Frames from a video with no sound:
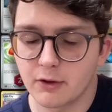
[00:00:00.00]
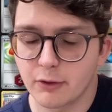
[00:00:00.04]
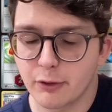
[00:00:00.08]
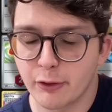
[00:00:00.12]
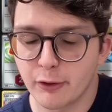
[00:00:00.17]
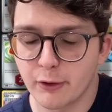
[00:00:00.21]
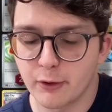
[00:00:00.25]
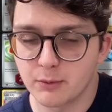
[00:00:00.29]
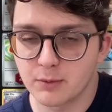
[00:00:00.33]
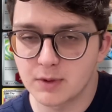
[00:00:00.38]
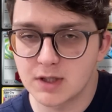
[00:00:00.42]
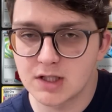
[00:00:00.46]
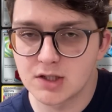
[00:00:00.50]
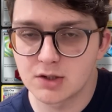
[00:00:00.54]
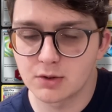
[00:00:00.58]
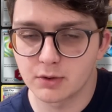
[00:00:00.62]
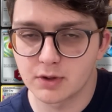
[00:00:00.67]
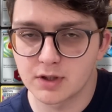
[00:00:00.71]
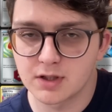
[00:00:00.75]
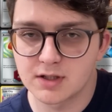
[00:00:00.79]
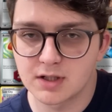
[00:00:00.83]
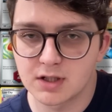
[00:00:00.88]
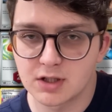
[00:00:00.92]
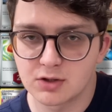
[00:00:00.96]

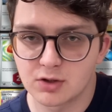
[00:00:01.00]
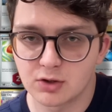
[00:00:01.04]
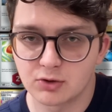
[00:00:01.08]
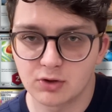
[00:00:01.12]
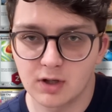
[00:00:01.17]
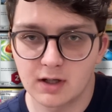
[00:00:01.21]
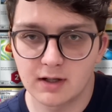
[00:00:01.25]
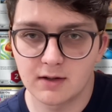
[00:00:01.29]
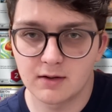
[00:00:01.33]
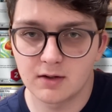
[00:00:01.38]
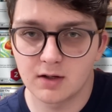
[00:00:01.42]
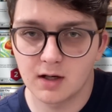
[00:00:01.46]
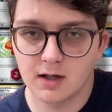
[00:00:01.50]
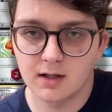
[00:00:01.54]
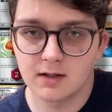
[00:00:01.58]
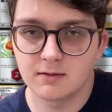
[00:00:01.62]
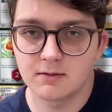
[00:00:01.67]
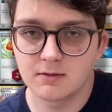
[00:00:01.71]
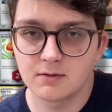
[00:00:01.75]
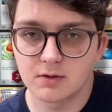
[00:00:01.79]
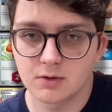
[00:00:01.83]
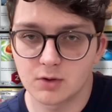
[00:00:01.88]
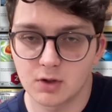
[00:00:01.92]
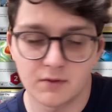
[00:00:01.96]
resources to try to not
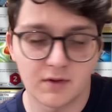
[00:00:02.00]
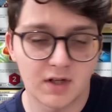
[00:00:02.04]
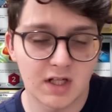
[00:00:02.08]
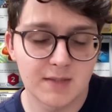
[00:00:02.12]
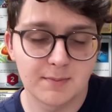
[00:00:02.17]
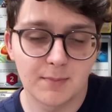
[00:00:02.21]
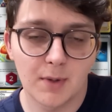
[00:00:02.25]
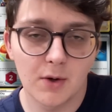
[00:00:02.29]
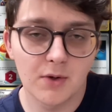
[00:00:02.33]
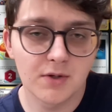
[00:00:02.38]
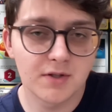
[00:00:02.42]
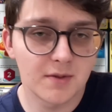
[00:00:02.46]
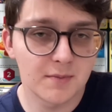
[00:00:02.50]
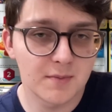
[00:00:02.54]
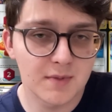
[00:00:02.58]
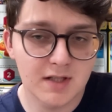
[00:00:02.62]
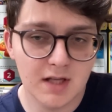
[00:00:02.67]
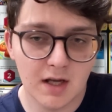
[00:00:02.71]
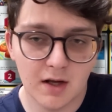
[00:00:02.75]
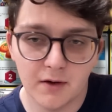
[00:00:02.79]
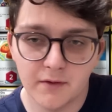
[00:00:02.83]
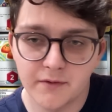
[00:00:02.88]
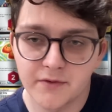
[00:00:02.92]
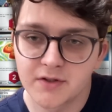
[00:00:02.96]
sort of expose
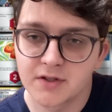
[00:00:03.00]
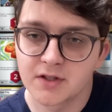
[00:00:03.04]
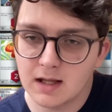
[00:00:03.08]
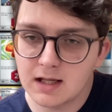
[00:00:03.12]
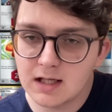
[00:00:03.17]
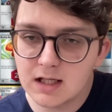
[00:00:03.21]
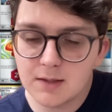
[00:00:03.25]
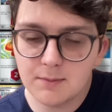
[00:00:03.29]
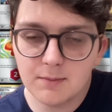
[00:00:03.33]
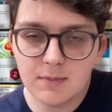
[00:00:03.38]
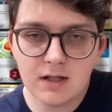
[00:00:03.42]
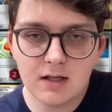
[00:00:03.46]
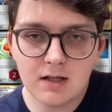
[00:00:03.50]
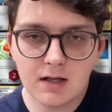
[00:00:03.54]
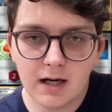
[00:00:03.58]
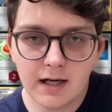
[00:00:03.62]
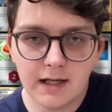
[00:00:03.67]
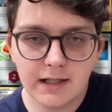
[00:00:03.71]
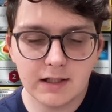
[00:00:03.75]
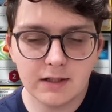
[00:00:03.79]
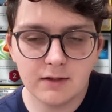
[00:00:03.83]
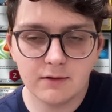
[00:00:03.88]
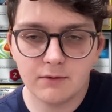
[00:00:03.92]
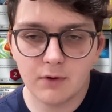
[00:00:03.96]
themselves, it can be
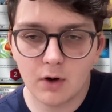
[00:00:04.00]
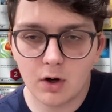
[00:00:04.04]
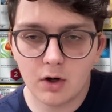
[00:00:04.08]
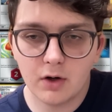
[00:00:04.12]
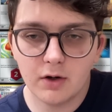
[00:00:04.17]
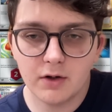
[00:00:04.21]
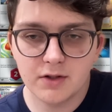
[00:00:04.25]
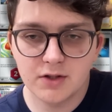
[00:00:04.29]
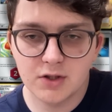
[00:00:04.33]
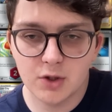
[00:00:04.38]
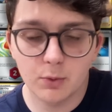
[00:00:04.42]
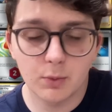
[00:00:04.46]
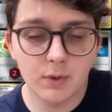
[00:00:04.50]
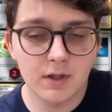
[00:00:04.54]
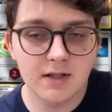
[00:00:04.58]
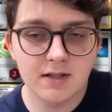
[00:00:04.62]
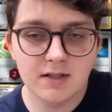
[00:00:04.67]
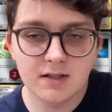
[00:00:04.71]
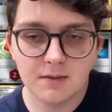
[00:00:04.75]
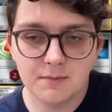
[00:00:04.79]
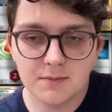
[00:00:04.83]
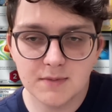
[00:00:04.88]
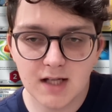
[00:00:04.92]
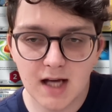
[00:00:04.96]
kind of hard to win
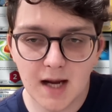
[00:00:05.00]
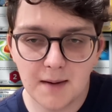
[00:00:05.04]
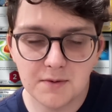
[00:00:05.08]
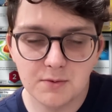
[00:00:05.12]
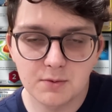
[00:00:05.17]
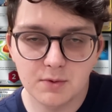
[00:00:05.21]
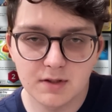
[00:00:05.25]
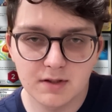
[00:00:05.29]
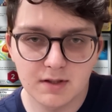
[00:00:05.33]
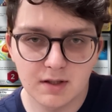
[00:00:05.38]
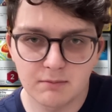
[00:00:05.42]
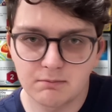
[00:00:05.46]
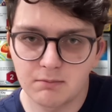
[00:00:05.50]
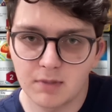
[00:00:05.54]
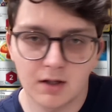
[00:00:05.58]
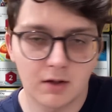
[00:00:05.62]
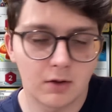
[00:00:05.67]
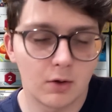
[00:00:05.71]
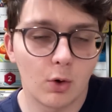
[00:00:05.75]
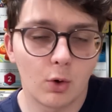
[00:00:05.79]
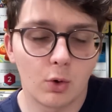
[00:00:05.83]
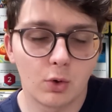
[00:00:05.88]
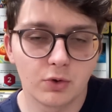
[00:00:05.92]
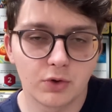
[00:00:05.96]
sometimes with like
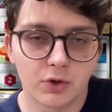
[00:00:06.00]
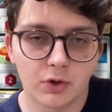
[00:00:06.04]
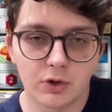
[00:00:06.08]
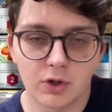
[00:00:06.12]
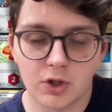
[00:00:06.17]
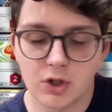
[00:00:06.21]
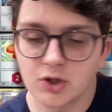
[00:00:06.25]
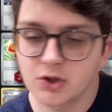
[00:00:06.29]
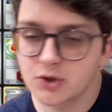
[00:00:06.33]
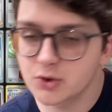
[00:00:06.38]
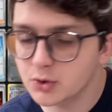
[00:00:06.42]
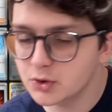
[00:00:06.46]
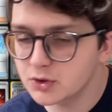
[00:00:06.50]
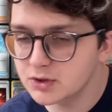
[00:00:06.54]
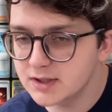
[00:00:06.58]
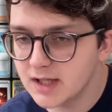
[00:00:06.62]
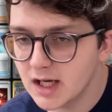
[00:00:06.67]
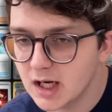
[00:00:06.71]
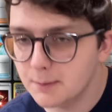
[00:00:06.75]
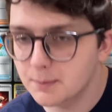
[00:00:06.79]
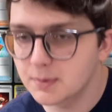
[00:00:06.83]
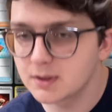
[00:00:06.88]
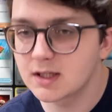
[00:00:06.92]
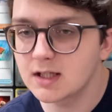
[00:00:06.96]
an older control
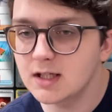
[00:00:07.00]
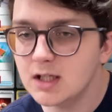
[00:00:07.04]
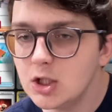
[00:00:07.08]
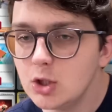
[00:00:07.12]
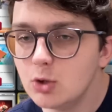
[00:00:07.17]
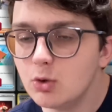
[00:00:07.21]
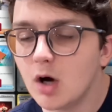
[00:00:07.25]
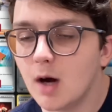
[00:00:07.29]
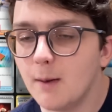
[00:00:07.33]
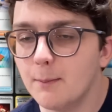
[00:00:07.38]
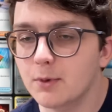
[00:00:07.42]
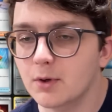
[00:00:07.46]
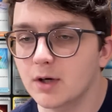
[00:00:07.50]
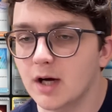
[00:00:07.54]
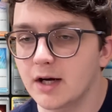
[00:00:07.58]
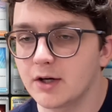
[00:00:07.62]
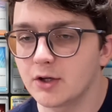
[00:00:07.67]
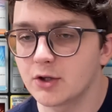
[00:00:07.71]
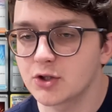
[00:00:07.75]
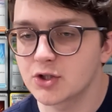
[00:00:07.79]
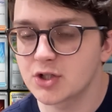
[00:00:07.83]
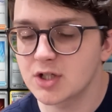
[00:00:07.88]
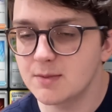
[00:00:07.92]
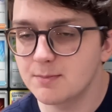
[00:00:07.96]
deck. But the Neo Upper
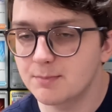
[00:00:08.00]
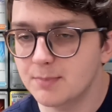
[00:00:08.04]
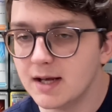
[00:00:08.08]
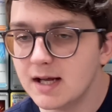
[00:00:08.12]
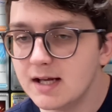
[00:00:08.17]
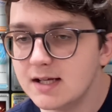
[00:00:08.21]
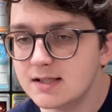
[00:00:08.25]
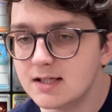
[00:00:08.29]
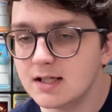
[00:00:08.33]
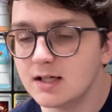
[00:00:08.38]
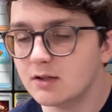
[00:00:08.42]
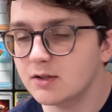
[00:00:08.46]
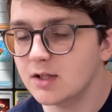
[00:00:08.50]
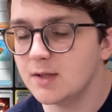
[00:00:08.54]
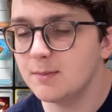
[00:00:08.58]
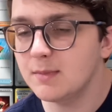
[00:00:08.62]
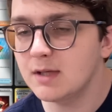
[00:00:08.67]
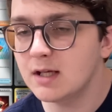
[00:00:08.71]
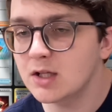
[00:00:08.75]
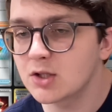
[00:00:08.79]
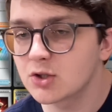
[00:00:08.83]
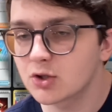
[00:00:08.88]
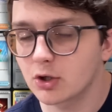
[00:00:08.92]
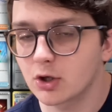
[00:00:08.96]
Energy basically
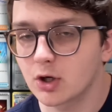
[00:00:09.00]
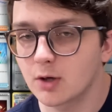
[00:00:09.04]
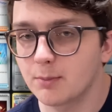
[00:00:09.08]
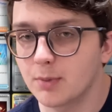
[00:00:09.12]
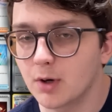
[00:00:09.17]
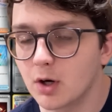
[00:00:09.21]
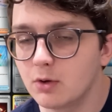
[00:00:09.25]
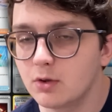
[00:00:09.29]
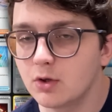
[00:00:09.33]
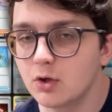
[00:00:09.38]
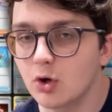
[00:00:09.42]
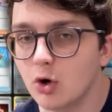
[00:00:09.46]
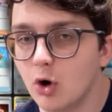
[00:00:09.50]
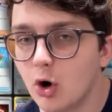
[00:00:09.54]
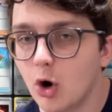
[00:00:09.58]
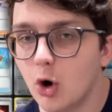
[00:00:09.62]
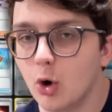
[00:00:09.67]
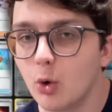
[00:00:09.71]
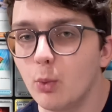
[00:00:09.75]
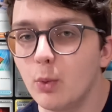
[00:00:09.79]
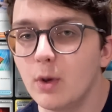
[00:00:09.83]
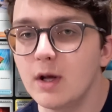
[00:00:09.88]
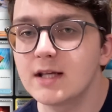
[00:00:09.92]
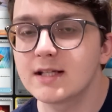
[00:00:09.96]
means our opponent
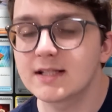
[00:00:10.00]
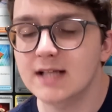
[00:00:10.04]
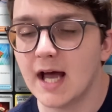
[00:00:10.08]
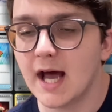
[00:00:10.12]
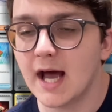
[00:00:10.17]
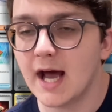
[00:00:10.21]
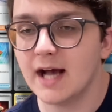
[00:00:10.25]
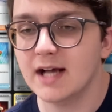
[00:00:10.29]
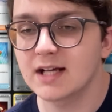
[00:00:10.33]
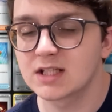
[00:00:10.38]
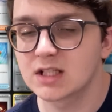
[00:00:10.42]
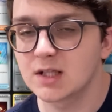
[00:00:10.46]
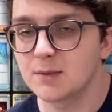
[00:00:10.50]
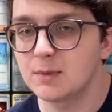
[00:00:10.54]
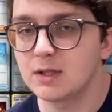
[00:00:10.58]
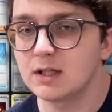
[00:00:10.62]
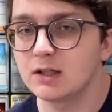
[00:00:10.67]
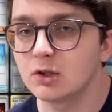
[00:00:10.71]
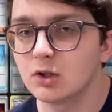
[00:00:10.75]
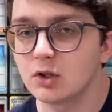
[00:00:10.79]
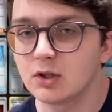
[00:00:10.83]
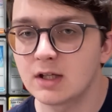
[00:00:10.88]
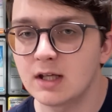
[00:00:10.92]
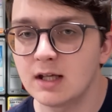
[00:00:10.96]
always has to be
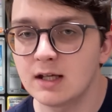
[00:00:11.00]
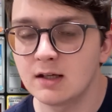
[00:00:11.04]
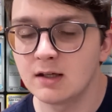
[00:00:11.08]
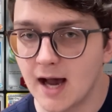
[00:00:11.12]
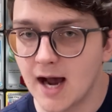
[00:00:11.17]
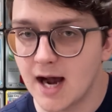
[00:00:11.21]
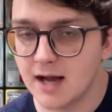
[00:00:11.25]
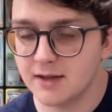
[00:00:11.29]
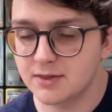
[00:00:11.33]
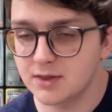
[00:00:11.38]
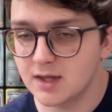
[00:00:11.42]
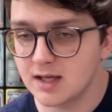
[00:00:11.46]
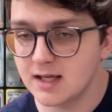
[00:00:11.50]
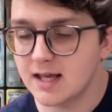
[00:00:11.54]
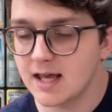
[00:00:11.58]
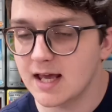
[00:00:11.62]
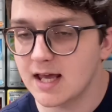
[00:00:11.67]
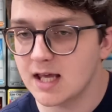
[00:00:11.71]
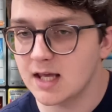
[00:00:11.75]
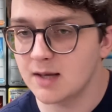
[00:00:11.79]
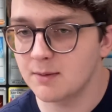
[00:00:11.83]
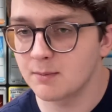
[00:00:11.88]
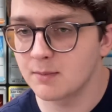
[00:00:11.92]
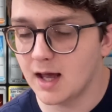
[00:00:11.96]
looking at the
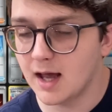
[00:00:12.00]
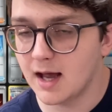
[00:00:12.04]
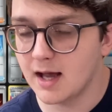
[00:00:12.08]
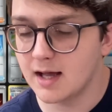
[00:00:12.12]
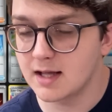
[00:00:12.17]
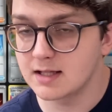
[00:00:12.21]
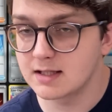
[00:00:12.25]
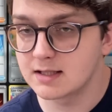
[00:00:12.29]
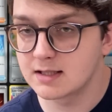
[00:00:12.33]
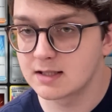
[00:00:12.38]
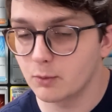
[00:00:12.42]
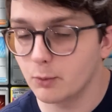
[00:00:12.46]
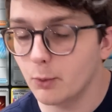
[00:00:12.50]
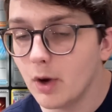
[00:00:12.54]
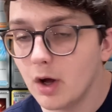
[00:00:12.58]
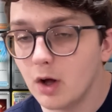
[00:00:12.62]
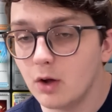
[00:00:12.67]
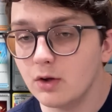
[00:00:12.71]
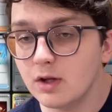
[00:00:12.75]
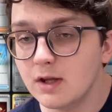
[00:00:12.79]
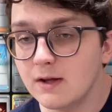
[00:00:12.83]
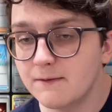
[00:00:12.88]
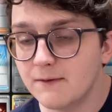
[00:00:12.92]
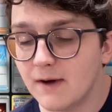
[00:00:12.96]
game as,
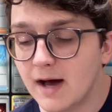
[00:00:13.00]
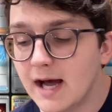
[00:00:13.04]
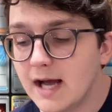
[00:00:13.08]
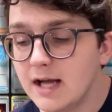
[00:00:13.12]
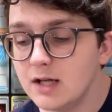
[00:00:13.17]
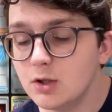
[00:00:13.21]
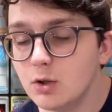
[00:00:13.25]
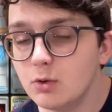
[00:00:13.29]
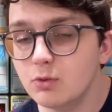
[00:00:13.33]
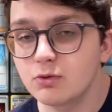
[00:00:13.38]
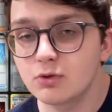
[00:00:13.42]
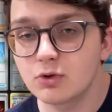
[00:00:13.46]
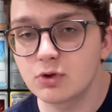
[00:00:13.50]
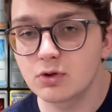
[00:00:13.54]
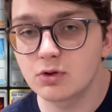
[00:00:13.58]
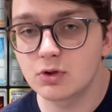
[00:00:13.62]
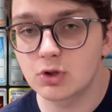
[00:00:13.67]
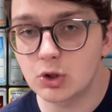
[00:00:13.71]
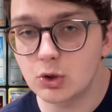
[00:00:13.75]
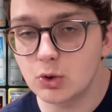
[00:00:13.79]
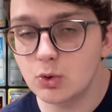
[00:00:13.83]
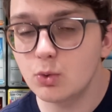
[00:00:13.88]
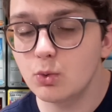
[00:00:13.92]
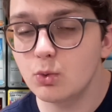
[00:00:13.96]
well, if I don't
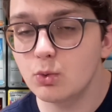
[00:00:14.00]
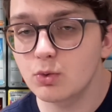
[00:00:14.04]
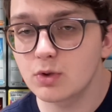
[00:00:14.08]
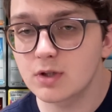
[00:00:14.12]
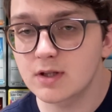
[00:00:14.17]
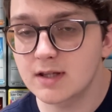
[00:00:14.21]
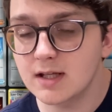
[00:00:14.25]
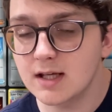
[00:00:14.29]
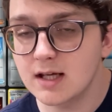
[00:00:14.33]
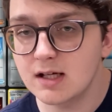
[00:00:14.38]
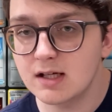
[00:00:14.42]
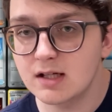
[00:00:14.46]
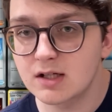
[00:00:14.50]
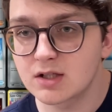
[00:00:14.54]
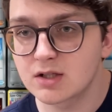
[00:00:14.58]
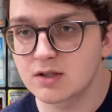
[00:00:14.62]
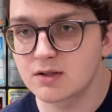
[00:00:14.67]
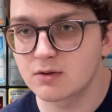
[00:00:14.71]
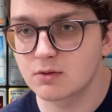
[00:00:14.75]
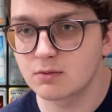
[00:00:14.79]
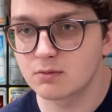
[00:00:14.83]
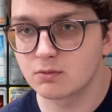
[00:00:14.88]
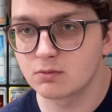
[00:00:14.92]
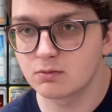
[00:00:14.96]
do
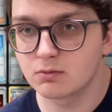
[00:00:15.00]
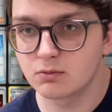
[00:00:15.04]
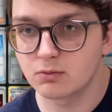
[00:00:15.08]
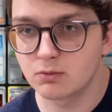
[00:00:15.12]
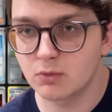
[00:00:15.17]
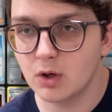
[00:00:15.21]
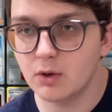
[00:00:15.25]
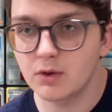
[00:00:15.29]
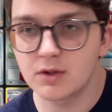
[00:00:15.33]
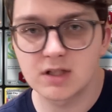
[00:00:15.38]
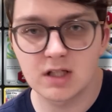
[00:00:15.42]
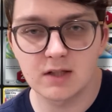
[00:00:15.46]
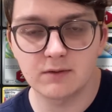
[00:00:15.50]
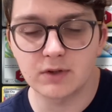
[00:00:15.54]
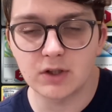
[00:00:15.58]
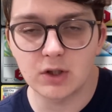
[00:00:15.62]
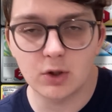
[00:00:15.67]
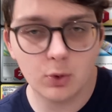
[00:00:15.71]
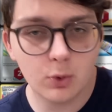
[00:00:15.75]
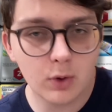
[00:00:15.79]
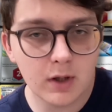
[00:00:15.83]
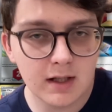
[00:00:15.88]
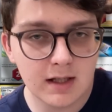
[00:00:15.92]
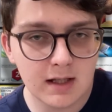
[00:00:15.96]
things relatively
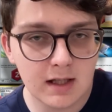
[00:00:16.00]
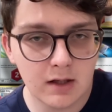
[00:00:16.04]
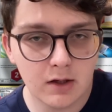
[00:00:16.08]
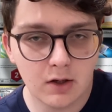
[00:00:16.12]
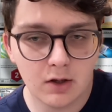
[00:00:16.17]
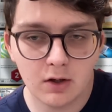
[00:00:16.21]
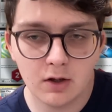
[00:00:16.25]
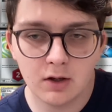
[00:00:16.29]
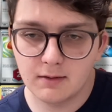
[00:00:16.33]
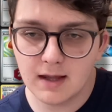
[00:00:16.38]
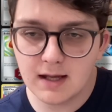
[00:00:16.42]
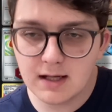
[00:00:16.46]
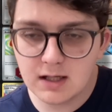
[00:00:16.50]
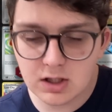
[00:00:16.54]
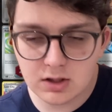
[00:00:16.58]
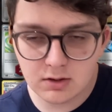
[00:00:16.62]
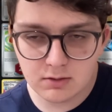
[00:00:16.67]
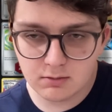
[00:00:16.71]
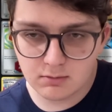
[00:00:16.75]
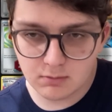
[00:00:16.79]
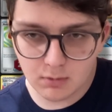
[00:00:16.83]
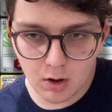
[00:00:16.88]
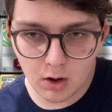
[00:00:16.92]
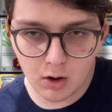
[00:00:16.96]
quick here, they
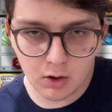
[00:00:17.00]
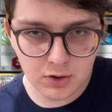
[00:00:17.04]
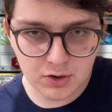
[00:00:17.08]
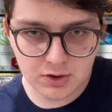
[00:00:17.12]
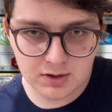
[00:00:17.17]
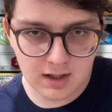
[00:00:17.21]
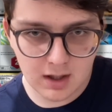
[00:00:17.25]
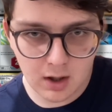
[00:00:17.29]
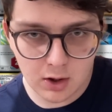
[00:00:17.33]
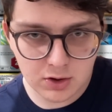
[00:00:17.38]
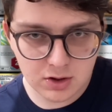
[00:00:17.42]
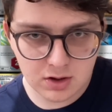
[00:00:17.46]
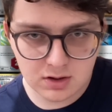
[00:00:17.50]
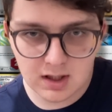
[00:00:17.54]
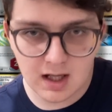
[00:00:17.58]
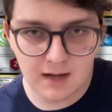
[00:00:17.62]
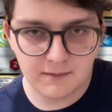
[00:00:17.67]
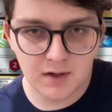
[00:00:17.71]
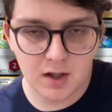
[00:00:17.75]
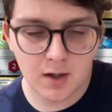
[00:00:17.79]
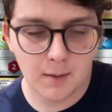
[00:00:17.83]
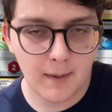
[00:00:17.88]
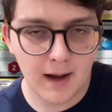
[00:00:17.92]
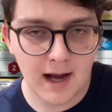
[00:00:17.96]
also
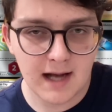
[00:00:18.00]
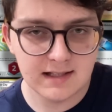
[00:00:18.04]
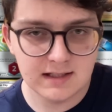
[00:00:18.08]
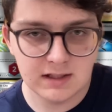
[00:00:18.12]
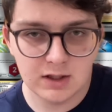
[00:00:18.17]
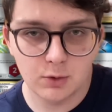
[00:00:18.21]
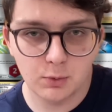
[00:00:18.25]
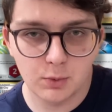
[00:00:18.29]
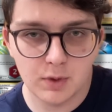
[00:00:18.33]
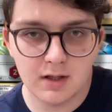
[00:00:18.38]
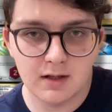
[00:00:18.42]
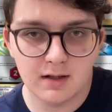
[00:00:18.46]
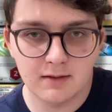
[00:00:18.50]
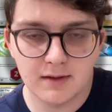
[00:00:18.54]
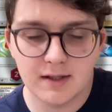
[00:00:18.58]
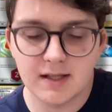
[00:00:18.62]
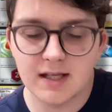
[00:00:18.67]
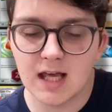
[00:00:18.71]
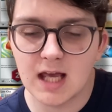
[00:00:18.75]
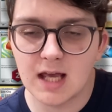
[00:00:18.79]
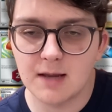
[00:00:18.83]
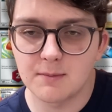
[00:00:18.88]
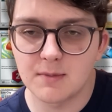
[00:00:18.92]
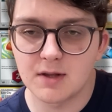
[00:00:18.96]
have the capacity to win the
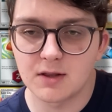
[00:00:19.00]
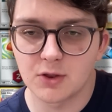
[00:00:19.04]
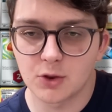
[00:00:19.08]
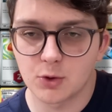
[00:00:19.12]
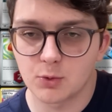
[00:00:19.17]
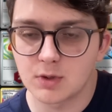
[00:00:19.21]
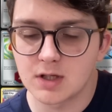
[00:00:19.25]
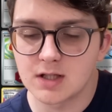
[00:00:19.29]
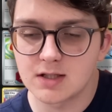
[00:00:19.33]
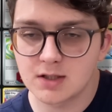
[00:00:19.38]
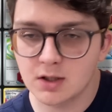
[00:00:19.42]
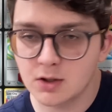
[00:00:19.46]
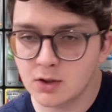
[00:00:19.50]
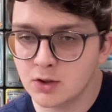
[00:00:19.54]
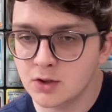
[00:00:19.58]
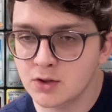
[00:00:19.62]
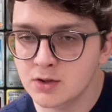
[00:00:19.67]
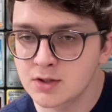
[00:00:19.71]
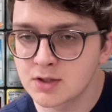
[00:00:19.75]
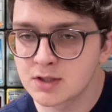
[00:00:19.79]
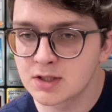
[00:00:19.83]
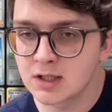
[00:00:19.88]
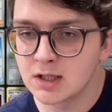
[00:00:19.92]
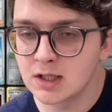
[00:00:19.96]
game in 3
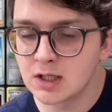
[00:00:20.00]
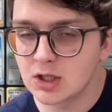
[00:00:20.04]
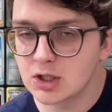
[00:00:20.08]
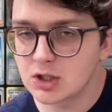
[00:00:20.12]
turns.